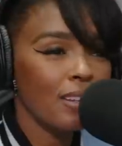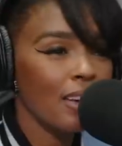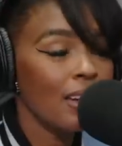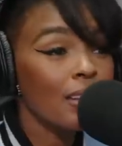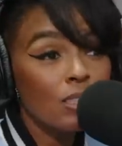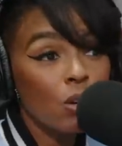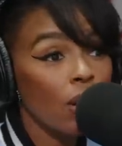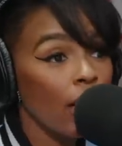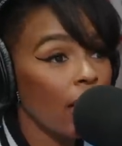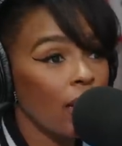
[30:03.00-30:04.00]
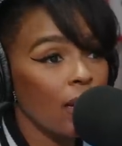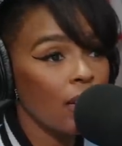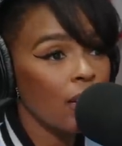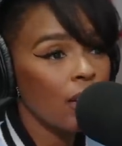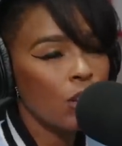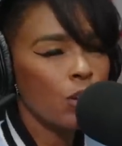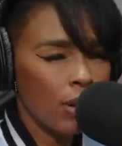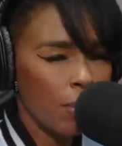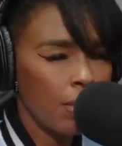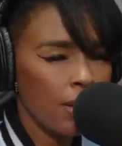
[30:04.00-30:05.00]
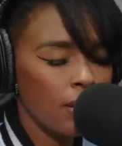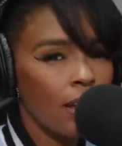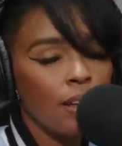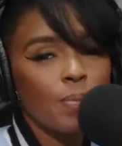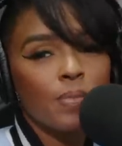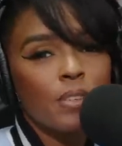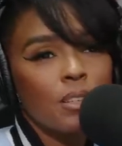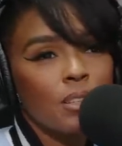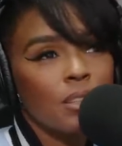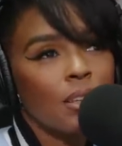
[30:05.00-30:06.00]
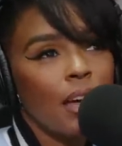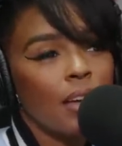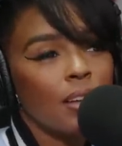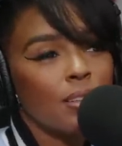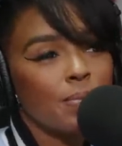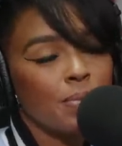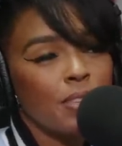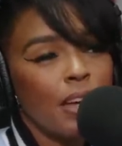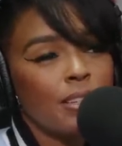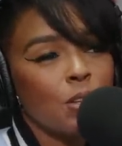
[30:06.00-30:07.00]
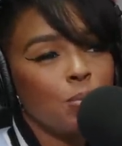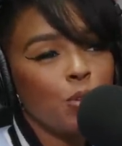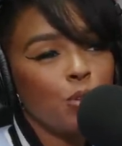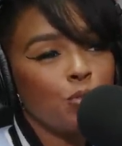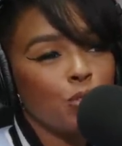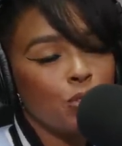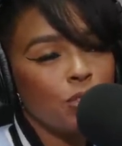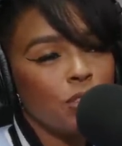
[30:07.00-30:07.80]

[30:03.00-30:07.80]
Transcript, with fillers: right, right and that's okay yeah you know what i mean like I don't that, think if somebody says beautiful, they